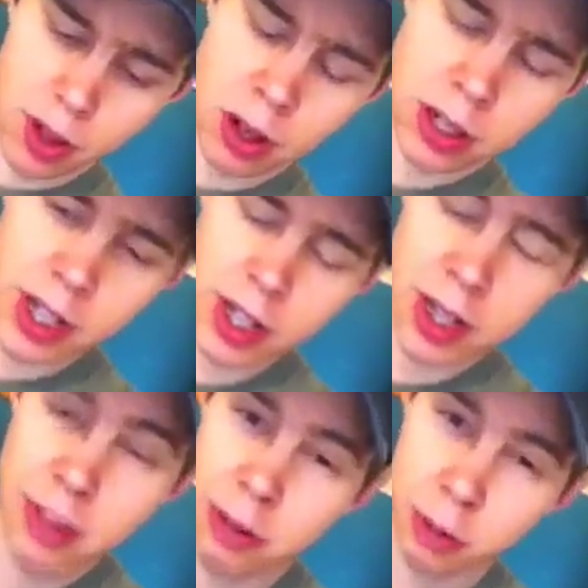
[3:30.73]
See, I
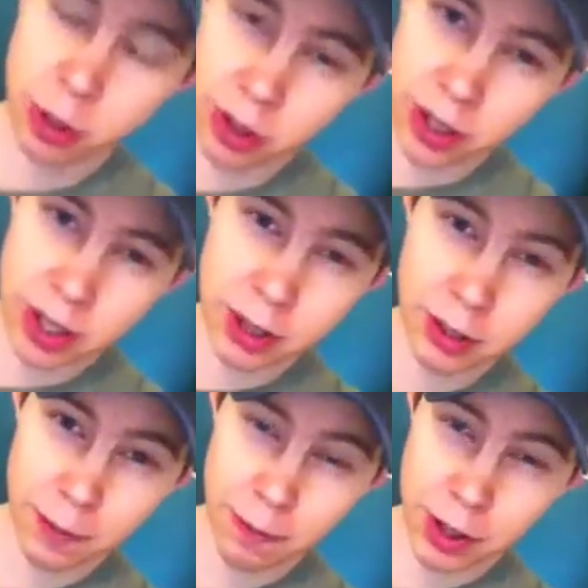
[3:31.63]
think the real thing
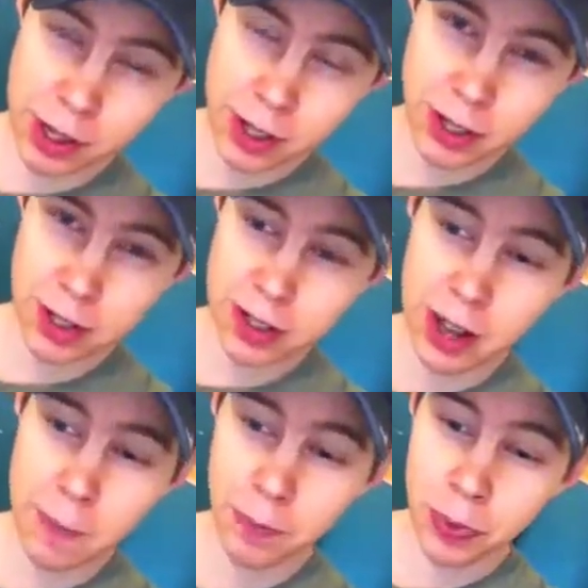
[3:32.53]
is
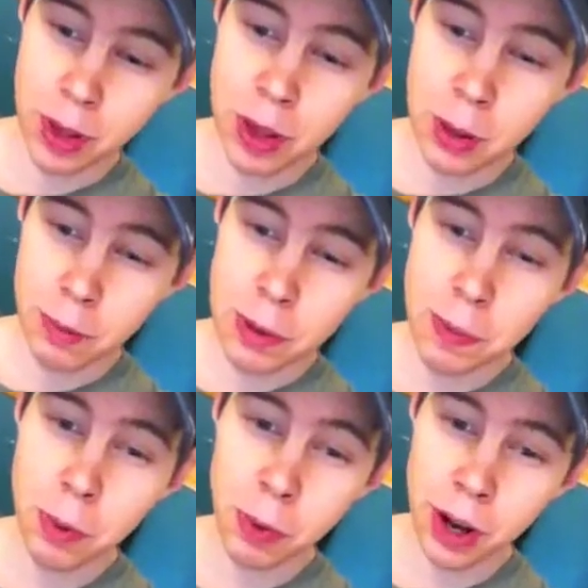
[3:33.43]
that
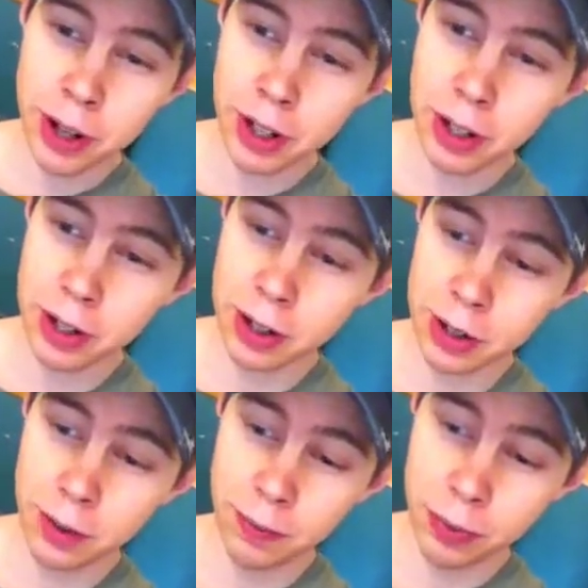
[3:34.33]
people want to
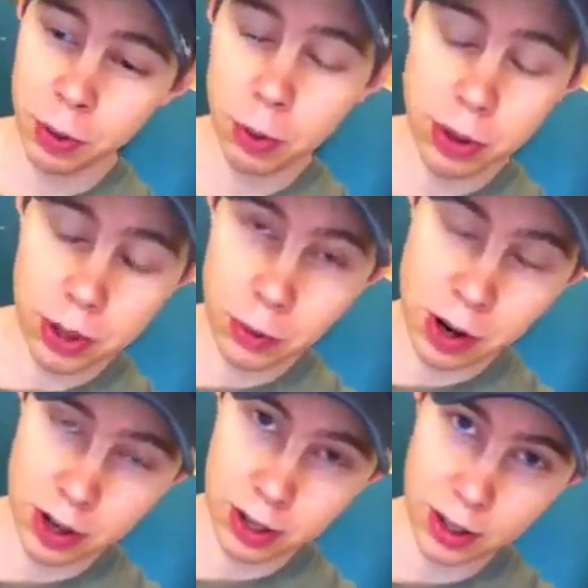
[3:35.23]
hear what they
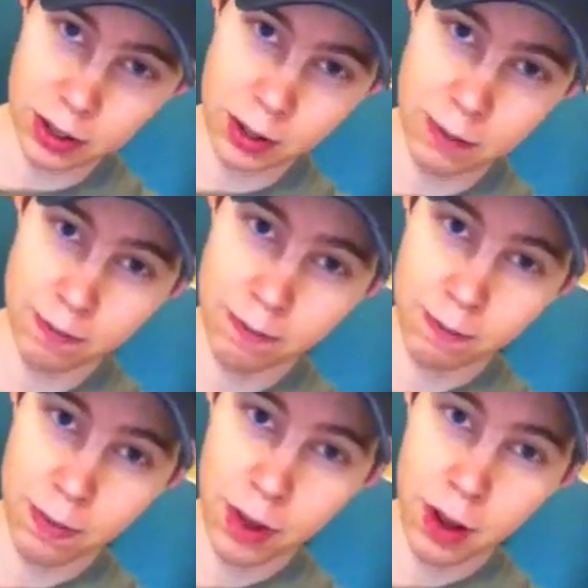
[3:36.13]
want to hear.
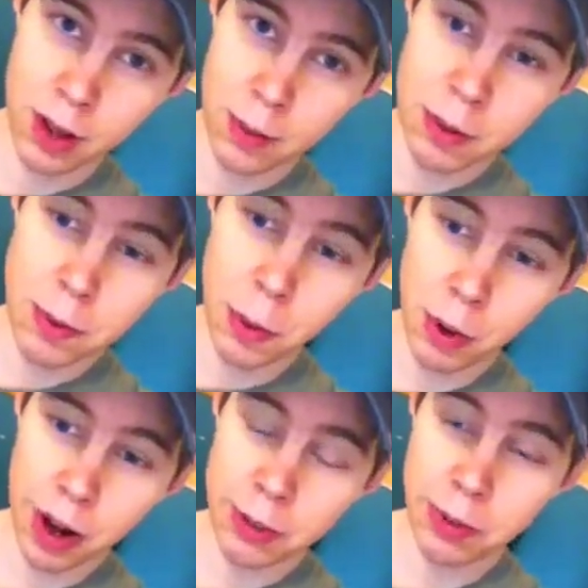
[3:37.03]
People
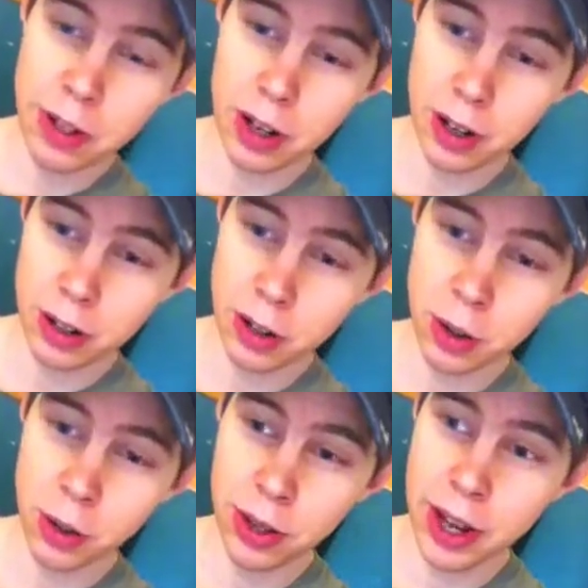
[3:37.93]
want to be
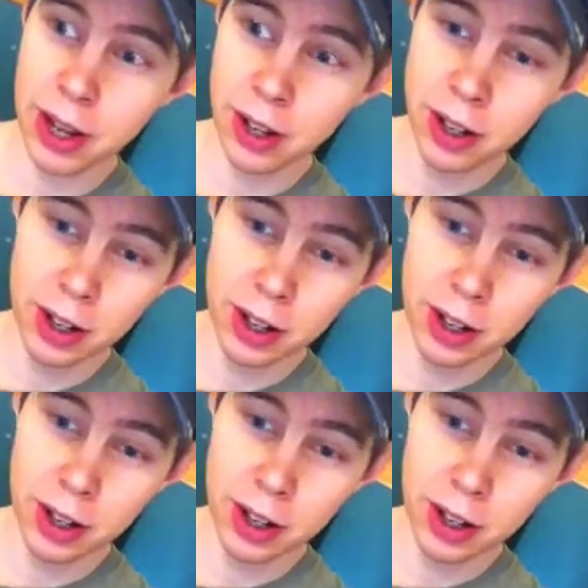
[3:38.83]
told that,